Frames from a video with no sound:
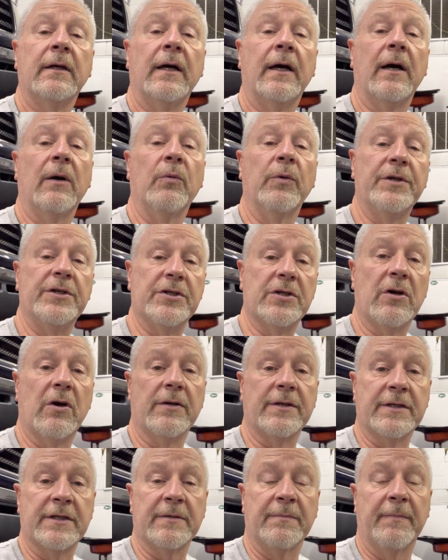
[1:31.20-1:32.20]
which is
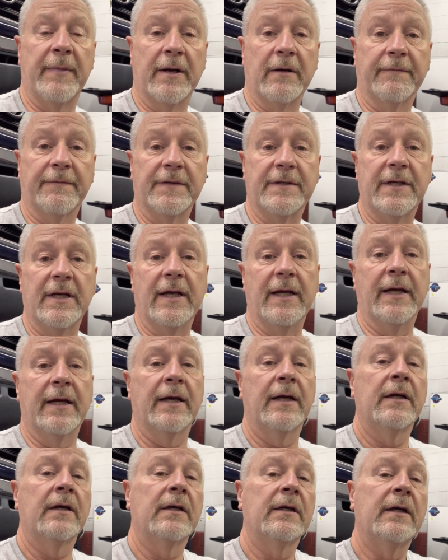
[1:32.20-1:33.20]
causing some metal fatigue.
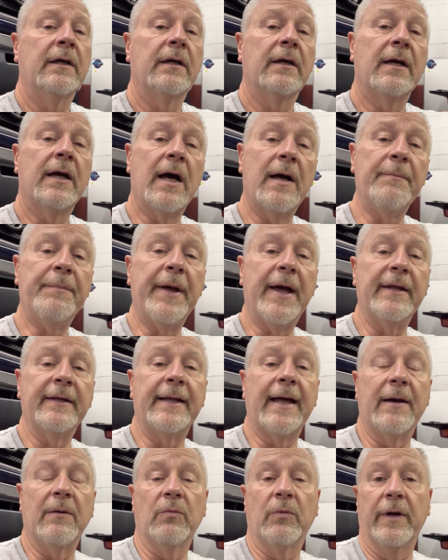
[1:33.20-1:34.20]
Compound
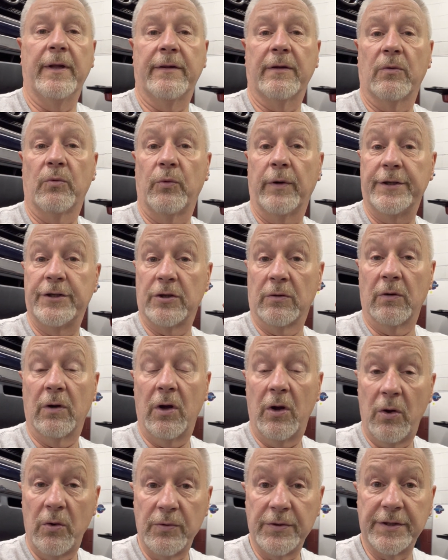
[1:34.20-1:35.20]
that with original
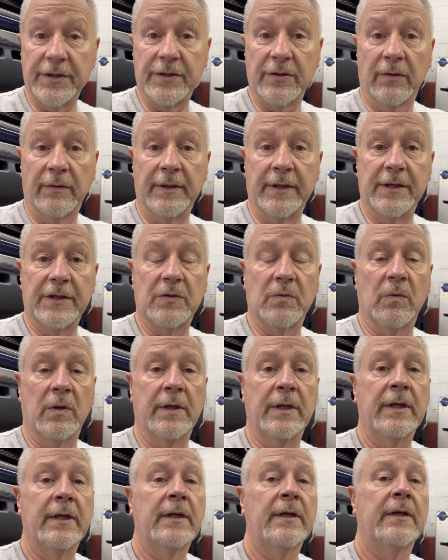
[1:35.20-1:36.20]
hoses on this
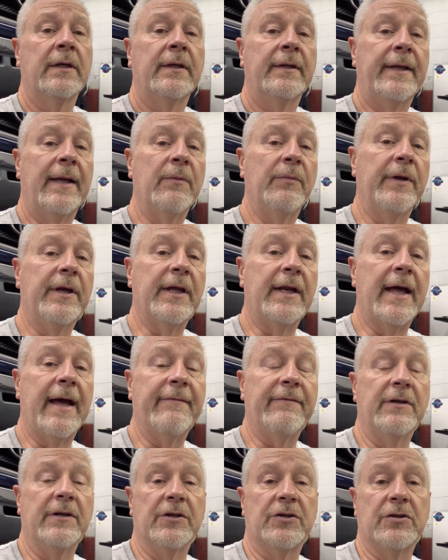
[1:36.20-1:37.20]
one, then we can
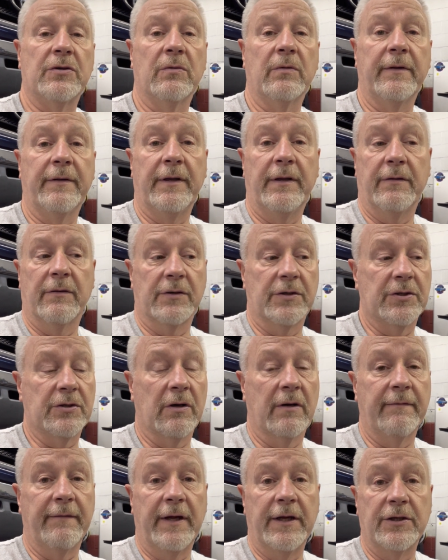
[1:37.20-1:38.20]
have an issue with either
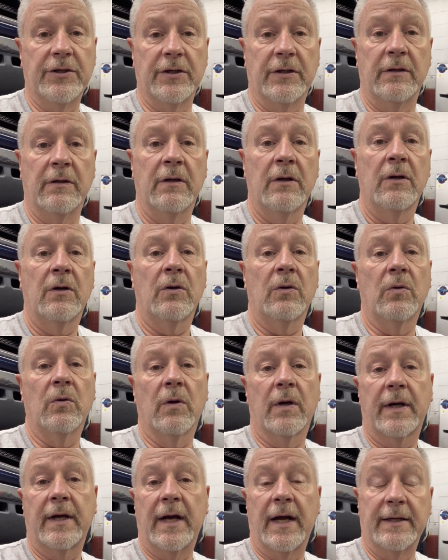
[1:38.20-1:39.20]
starvation
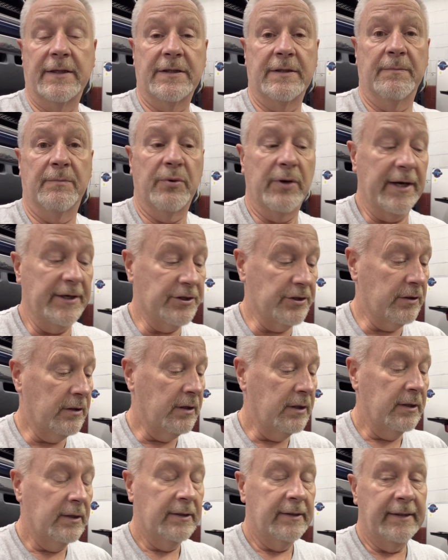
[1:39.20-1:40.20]
or constant pressure.
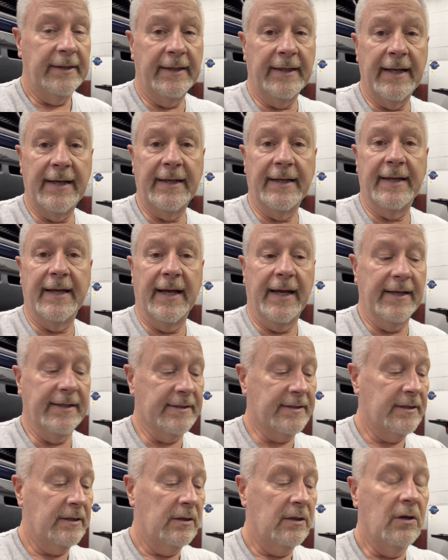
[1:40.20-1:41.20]
In any
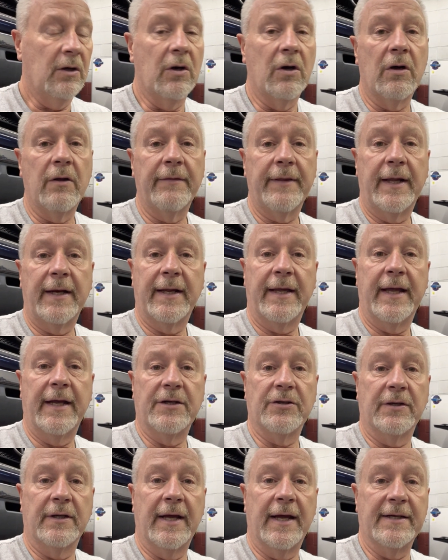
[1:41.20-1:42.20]
case, all of that
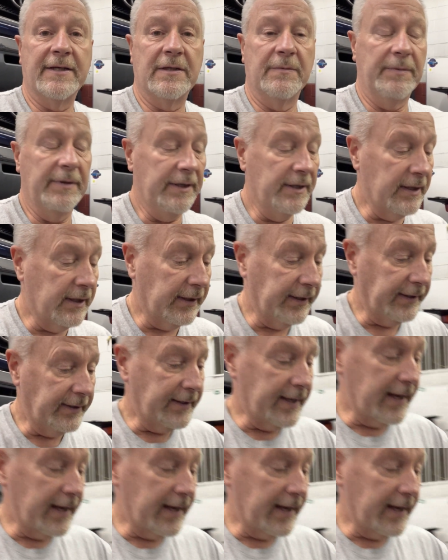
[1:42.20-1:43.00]
occasionally has to be cleaned